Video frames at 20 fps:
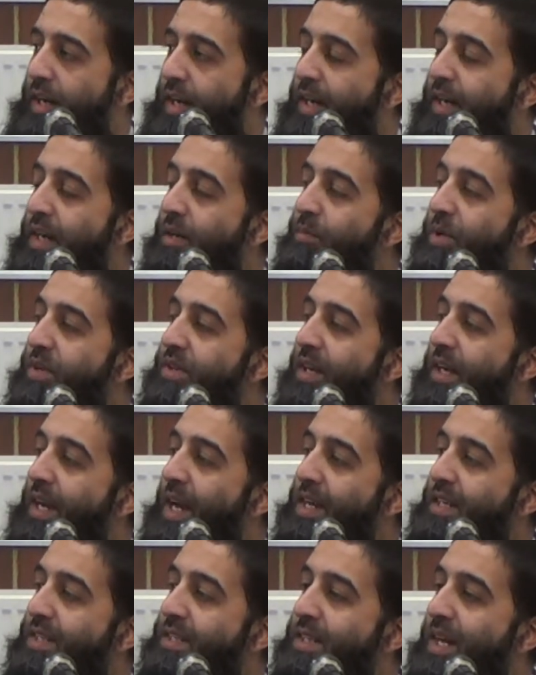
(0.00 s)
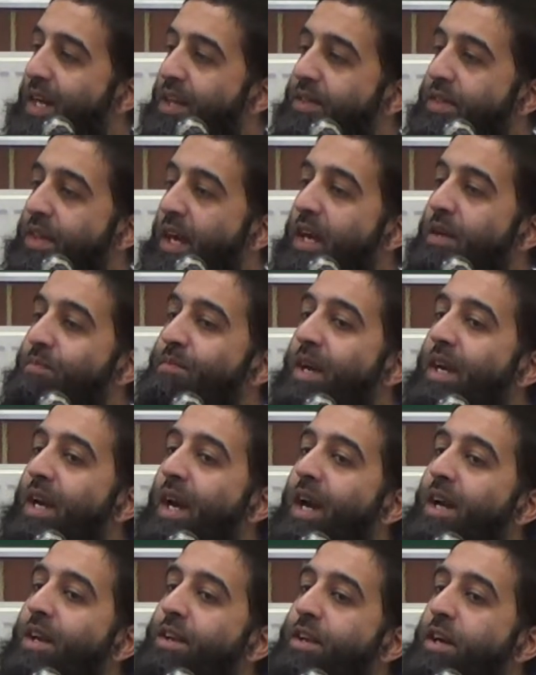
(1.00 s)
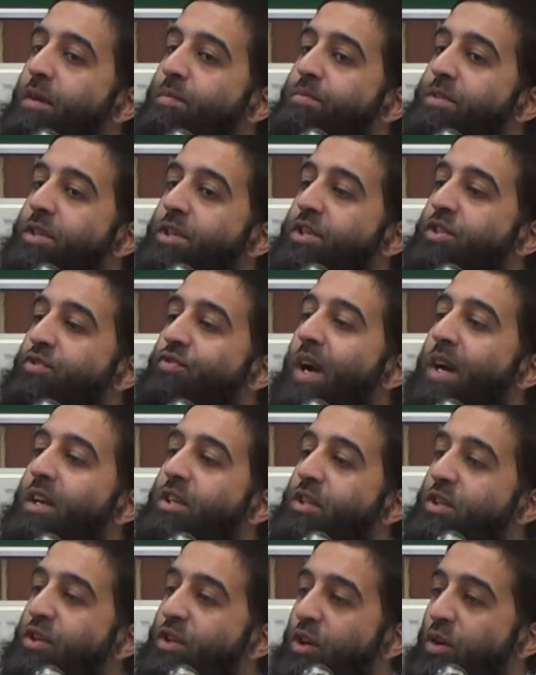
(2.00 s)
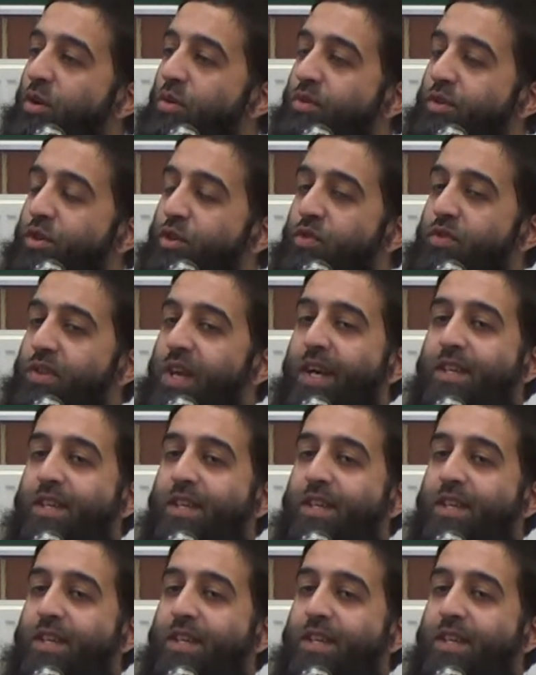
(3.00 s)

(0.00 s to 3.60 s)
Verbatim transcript: it can be the case that they may end up distracting you to the